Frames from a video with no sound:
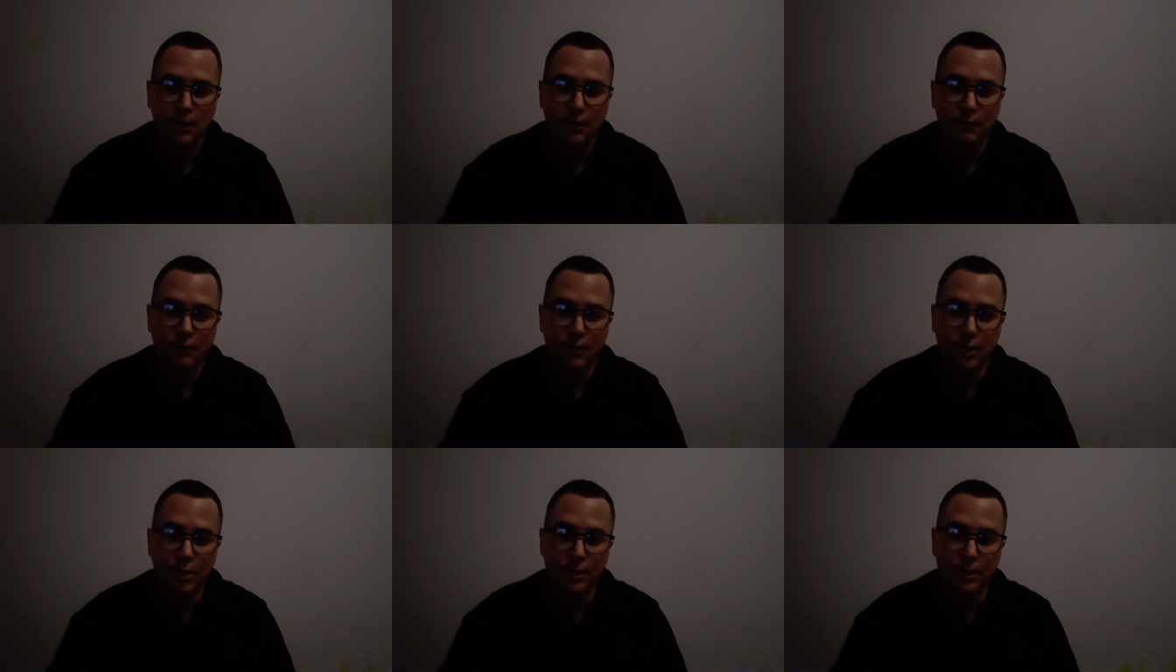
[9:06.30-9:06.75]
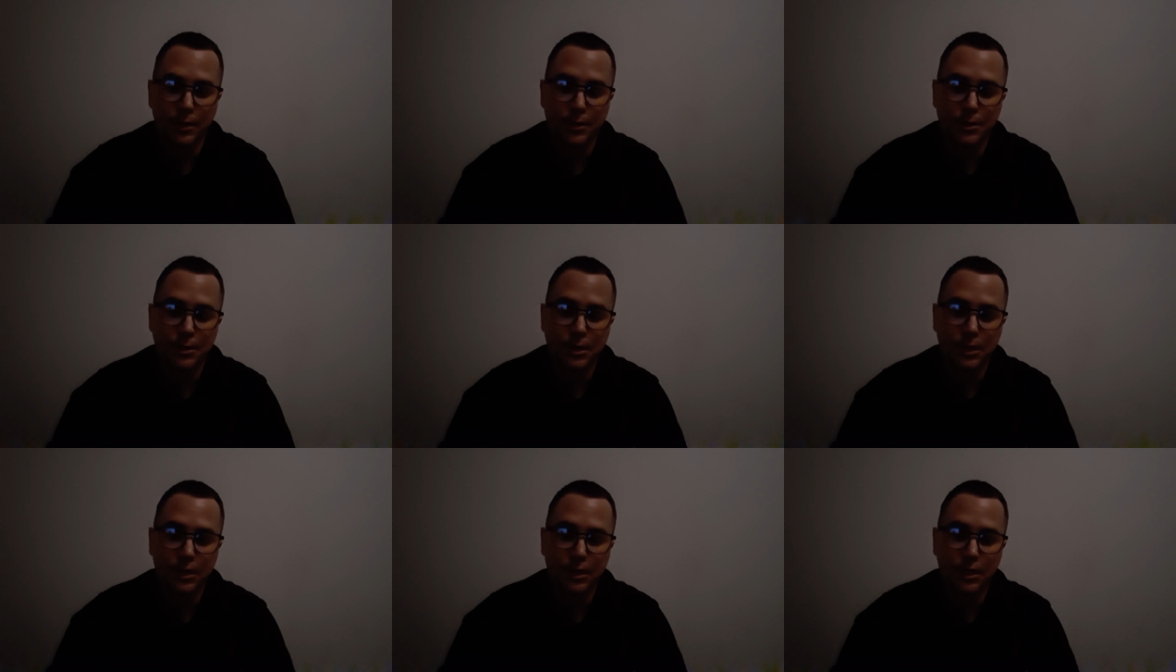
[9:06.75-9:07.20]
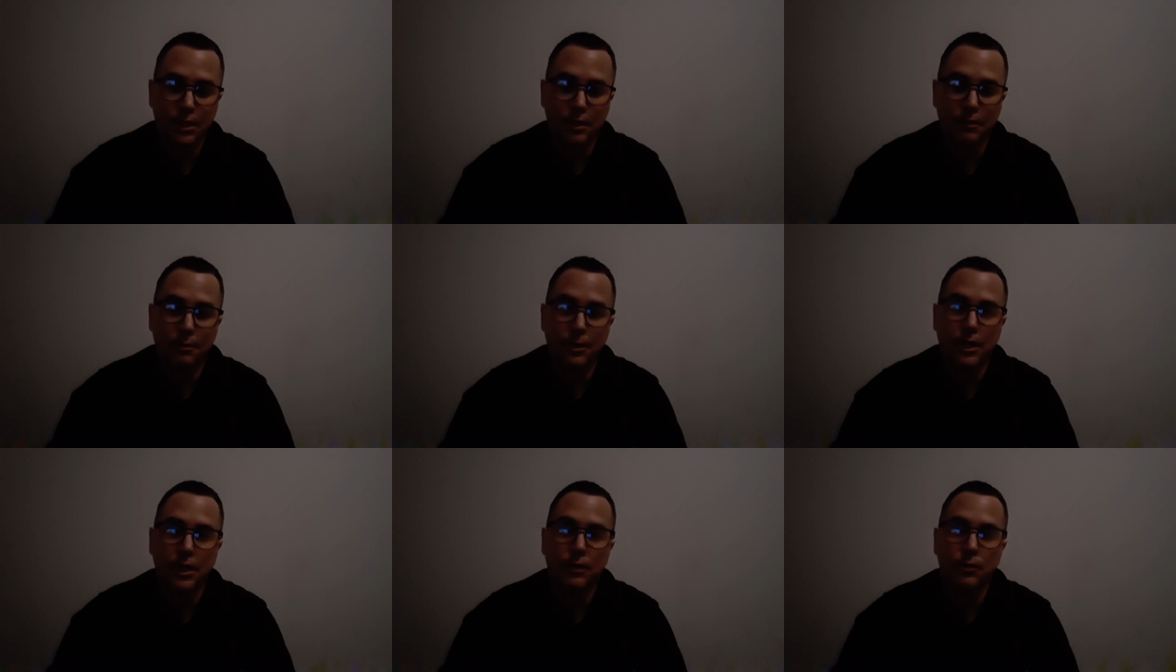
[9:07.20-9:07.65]
If you don't understand how the
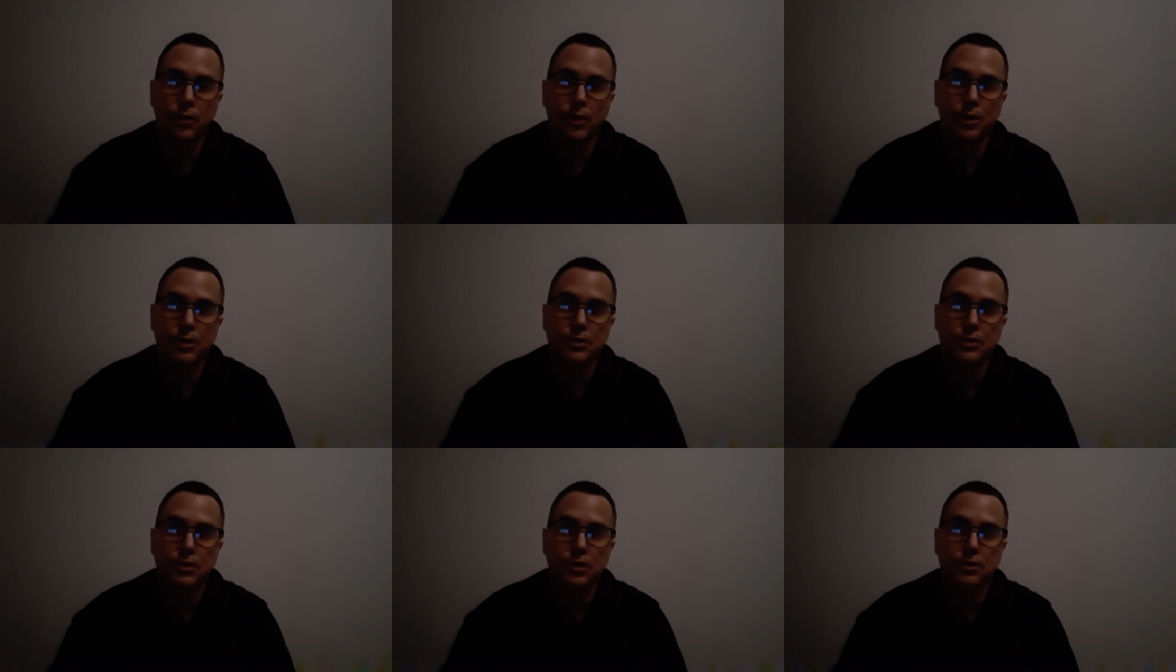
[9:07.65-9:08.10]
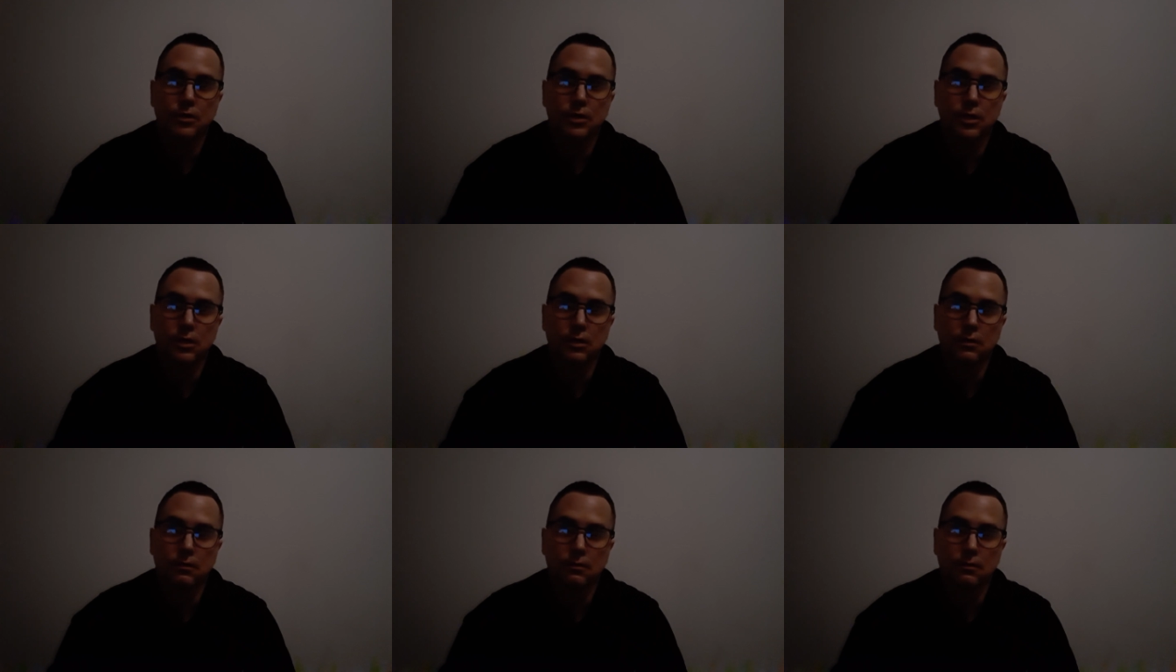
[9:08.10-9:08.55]
mind works, search it.